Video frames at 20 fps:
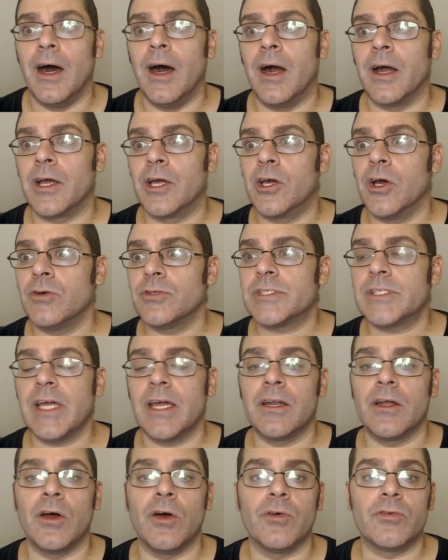Go stay
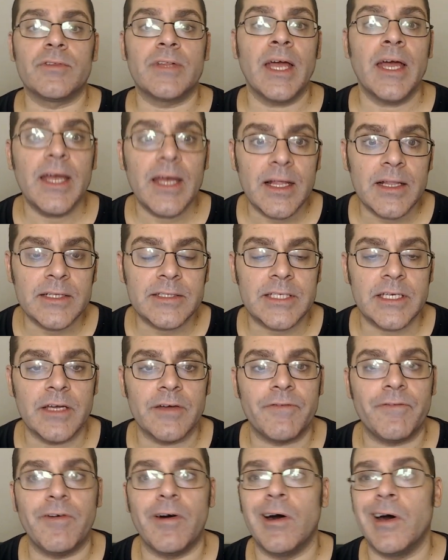in a hotel until you
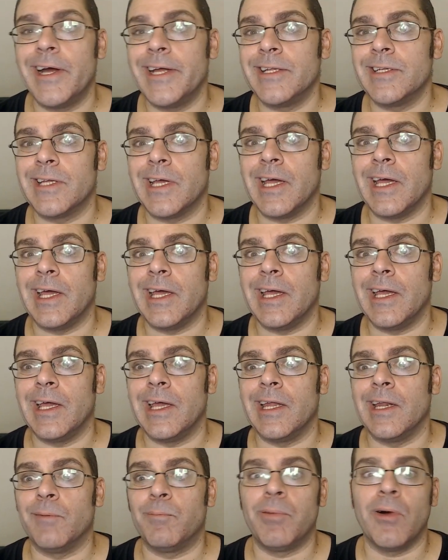find
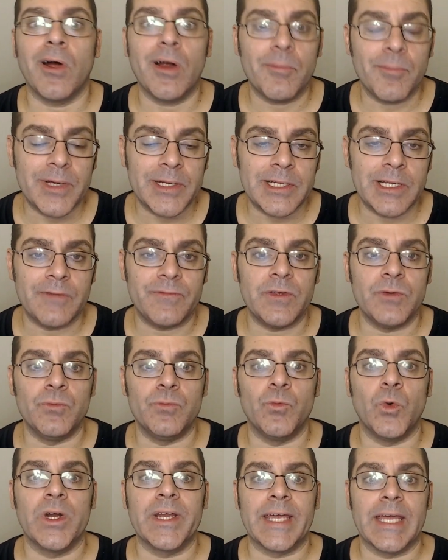an apartment if you
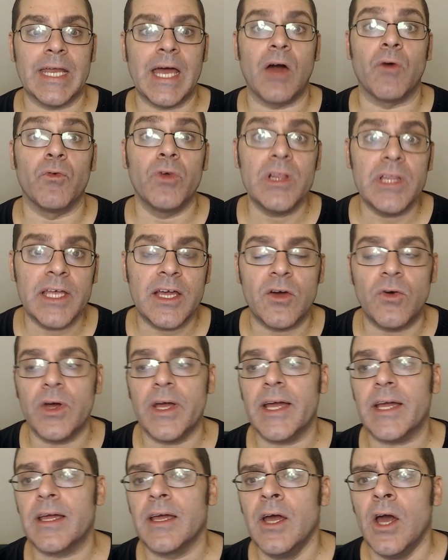want to get out really
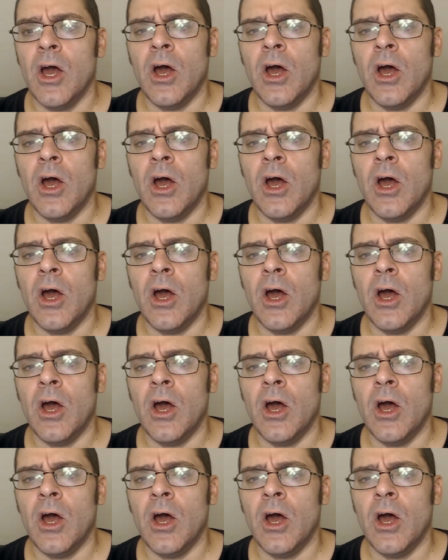quick.